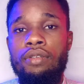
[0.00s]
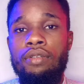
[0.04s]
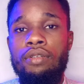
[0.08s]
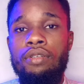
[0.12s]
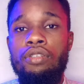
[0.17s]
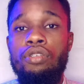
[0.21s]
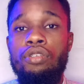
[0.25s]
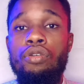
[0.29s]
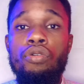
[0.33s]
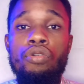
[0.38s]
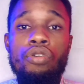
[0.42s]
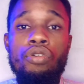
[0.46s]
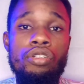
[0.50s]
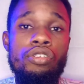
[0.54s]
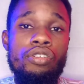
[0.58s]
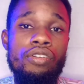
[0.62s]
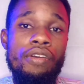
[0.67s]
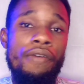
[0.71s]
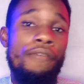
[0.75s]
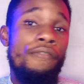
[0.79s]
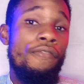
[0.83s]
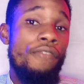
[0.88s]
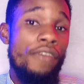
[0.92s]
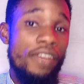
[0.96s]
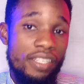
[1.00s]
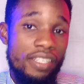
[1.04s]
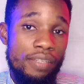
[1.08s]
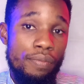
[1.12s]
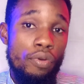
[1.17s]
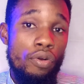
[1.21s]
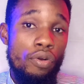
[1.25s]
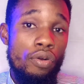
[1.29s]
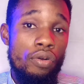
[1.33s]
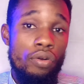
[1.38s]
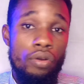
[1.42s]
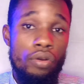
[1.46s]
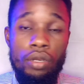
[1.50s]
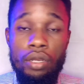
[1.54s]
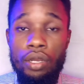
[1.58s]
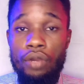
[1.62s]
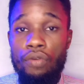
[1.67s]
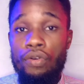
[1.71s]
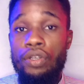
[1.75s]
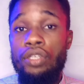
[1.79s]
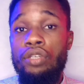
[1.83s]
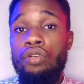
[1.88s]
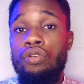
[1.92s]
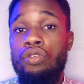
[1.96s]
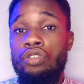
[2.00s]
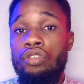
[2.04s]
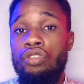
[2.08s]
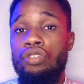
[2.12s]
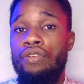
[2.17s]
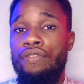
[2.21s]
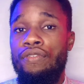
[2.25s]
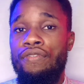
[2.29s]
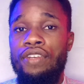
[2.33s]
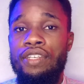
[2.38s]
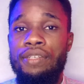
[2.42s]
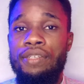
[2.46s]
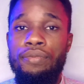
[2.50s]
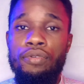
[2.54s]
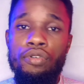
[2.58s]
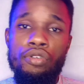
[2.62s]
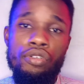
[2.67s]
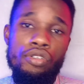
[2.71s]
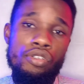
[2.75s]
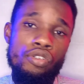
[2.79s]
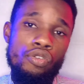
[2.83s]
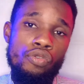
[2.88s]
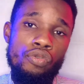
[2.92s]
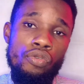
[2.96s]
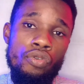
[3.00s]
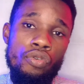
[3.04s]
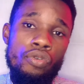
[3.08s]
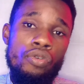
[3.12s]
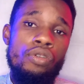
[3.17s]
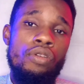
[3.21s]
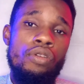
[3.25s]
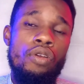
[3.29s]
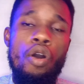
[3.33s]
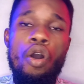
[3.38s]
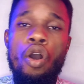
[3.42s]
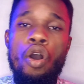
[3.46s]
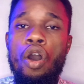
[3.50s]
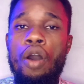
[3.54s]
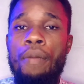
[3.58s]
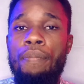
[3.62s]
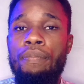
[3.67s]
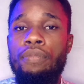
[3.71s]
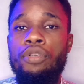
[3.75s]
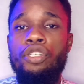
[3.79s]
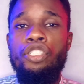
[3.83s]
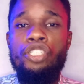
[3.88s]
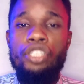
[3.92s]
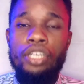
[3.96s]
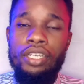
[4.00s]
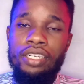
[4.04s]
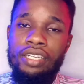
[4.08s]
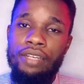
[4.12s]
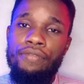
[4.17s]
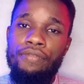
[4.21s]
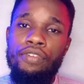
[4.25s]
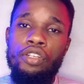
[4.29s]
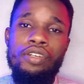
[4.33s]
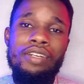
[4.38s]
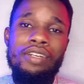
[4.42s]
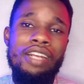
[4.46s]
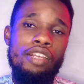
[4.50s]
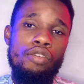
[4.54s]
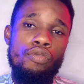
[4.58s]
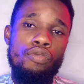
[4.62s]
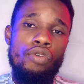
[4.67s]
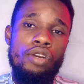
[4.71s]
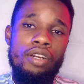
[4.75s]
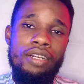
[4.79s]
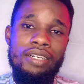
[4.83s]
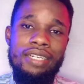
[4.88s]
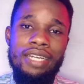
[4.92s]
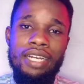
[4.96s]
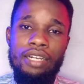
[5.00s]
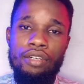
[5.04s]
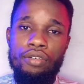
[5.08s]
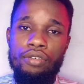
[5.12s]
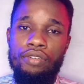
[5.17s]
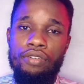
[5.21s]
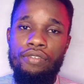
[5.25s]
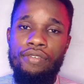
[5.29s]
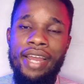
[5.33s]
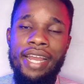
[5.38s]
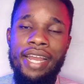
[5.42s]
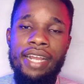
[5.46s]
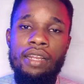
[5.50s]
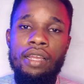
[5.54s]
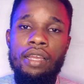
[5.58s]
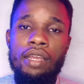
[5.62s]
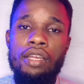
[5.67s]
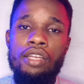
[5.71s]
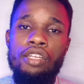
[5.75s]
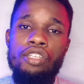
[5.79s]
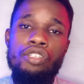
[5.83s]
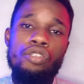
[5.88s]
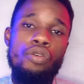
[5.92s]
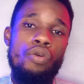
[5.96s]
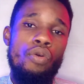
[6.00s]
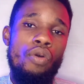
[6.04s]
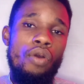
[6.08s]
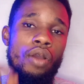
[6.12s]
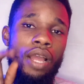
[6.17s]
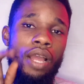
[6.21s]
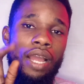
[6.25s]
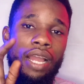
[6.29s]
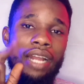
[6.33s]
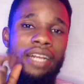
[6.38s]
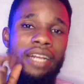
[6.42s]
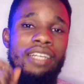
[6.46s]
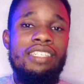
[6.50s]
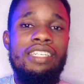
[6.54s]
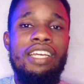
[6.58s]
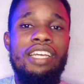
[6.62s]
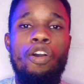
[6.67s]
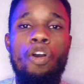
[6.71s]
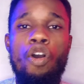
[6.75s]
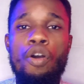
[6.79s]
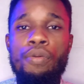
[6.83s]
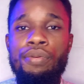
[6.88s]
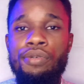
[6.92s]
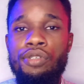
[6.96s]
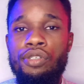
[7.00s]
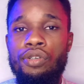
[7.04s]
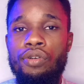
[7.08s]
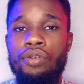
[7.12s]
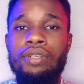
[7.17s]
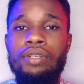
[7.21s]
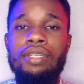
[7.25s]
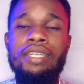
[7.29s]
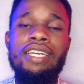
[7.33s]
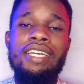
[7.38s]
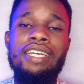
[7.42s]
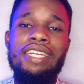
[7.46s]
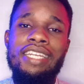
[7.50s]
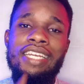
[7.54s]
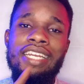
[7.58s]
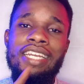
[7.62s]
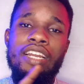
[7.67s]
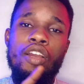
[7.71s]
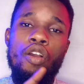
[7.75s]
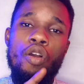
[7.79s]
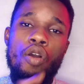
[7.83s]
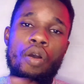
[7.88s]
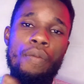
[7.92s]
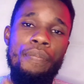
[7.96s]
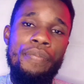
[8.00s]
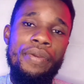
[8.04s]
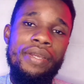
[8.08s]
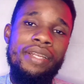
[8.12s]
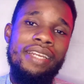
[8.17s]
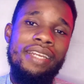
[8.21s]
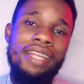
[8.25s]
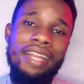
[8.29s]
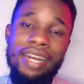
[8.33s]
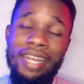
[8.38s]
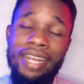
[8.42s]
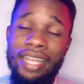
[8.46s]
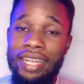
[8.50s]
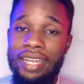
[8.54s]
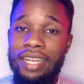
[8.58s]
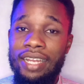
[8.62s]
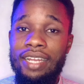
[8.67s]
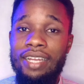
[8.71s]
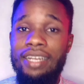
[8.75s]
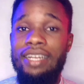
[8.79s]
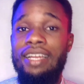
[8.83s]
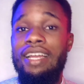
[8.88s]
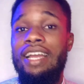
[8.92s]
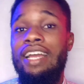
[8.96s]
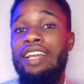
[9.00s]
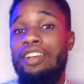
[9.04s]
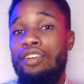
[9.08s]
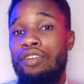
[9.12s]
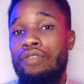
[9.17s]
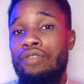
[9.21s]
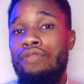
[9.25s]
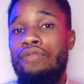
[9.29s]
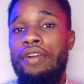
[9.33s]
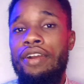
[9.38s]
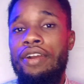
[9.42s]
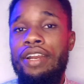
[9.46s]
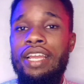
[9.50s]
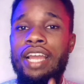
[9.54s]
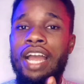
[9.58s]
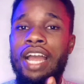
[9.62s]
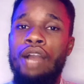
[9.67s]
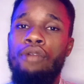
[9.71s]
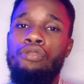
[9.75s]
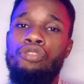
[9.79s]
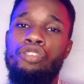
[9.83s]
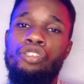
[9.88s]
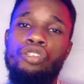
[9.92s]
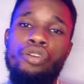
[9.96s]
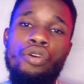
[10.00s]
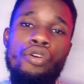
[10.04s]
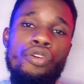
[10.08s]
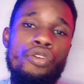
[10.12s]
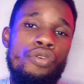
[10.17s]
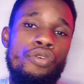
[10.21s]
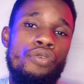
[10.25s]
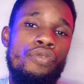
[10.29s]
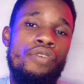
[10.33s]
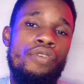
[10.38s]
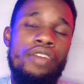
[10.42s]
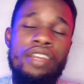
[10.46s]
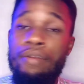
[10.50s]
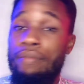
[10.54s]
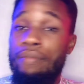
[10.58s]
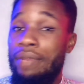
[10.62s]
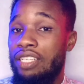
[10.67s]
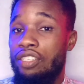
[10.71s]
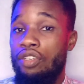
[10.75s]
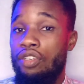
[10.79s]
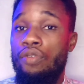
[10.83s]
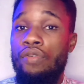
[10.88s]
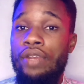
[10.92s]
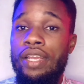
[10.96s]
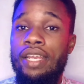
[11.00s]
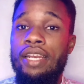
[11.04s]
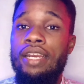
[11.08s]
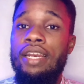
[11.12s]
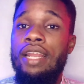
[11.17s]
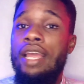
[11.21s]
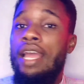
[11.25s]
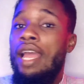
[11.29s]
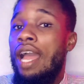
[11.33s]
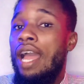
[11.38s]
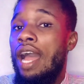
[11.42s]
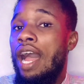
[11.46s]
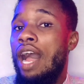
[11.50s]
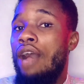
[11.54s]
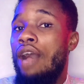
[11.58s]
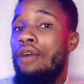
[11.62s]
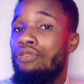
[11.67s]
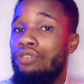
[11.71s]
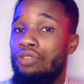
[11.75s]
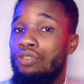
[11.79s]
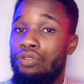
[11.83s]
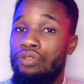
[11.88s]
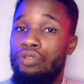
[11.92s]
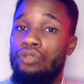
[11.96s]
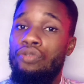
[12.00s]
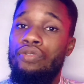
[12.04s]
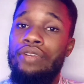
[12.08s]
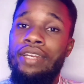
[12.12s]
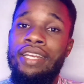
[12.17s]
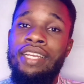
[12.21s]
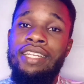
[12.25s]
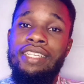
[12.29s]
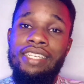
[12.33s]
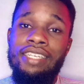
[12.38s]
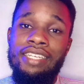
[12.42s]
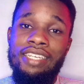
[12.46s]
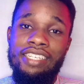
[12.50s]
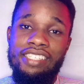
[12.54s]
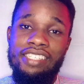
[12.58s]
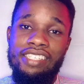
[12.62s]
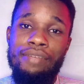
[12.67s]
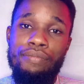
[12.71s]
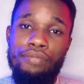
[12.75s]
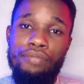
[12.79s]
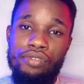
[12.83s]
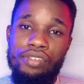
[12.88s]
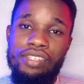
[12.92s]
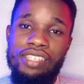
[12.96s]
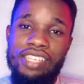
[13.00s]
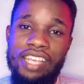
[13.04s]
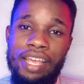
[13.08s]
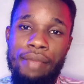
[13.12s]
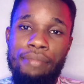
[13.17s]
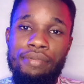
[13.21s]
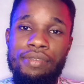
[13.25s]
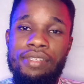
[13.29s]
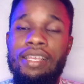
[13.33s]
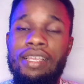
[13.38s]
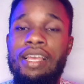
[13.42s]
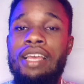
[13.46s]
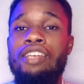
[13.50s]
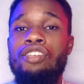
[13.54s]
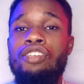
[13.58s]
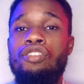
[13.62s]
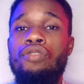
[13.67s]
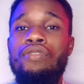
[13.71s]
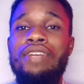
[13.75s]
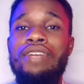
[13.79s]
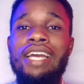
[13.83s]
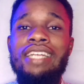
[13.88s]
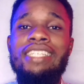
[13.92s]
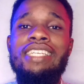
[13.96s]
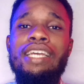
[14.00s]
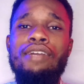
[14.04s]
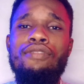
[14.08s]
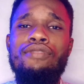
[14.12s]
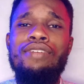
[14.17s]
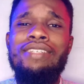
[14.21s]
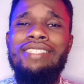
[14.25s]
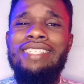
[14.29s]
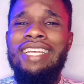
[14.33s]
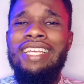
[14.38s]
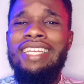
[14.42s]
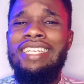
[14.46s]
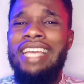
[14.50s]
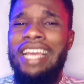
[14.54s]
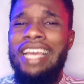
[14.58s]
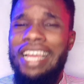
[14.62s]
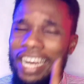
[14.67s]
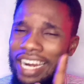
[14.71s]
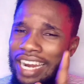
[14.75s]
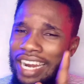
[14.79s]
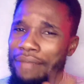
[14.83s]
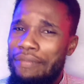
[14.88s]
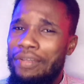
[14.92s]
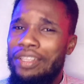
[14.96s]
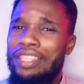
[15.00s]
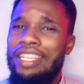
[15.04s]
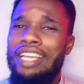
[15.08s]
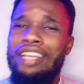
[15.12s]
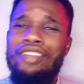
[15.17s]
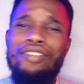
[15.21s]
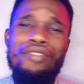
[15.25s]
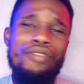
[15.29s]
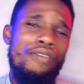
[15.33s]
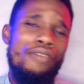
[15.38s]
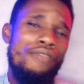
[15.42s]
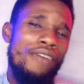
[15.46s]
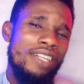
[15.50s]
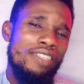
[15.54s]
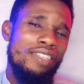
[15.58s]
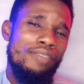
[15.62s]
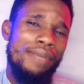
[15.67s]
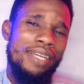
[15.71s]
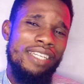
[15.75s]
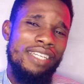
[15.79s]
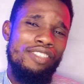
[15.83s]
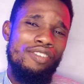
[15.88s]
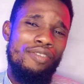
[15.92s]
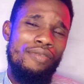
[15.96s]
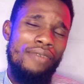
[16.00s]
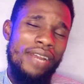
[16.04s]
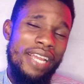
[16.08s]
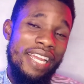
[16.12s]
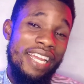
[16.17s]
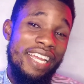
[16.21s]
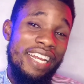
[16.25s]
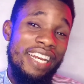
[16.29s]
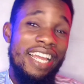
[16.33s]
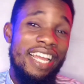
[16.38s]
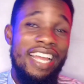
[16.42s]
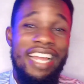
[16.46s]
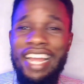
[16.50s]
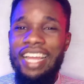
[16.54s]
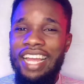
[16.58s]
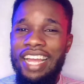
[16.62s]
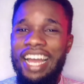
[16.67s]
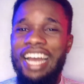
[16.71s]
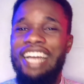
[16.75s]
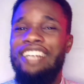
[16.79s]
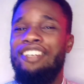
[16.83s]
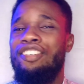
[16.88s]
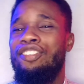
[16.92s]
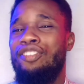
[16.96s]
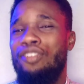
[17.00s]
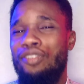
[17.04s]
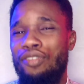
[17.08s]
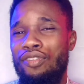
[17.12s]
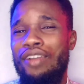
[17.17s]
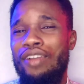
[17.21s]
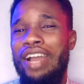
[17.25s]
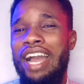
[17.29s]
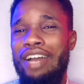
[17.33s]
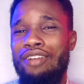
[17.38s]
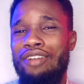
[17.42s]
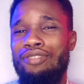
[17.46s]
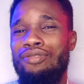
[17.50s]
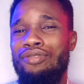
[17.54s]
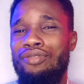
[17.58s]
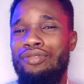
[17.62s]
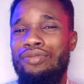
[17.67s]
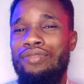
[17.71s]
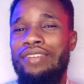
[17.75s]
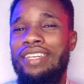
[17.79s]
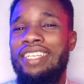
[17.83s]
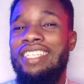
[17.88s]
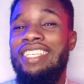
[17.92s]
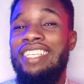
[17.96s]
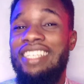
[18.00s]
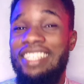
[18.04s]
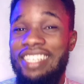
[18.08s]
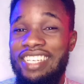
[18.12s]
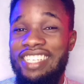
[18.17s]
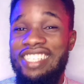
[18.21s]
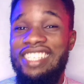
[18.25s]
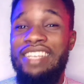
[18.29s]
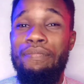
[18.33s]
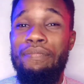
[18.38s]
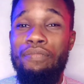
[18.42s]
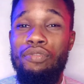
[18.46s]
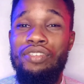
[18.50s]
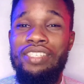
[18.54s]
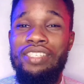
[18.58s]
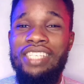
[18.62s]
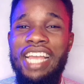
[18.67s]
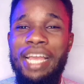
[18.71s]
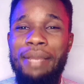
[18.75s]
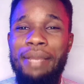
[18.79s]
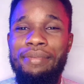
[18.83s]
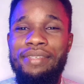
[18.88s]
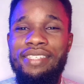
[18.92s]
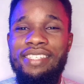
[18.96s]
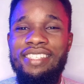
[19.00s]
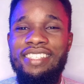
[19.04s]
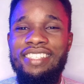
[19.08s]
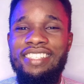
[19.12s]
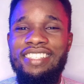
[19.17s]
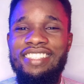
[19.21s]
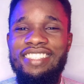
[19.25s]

So go to your Facebook. When you go to your Facebook, scroll up, check the video that you want to download, right? So click the option, then copy the link. Don't worry, I will show you in my screen how to do it in a simple steps. So without time wasted, let me take you over to my screen and show you how to do it in a simple steps.